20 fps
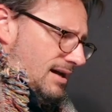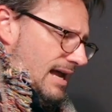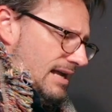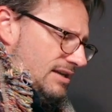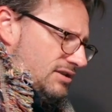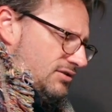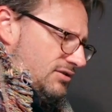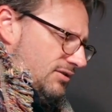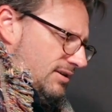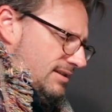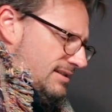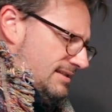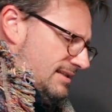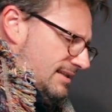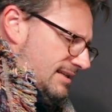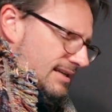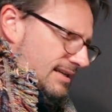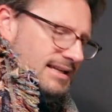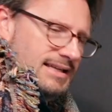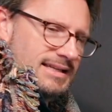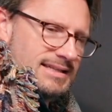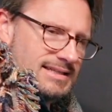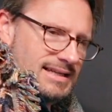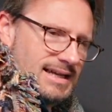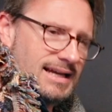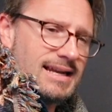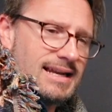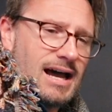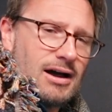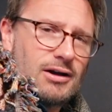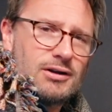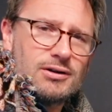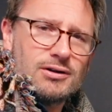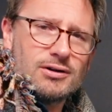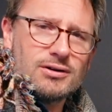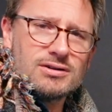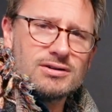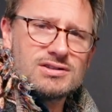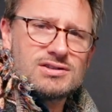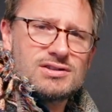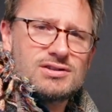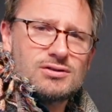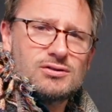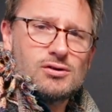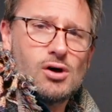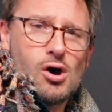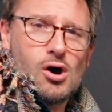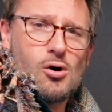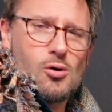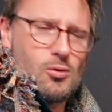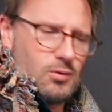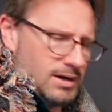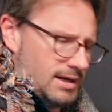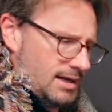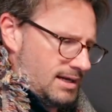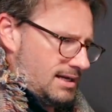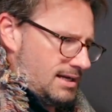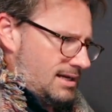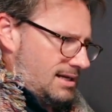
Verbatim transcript: Asteroid City is uh, now yours to own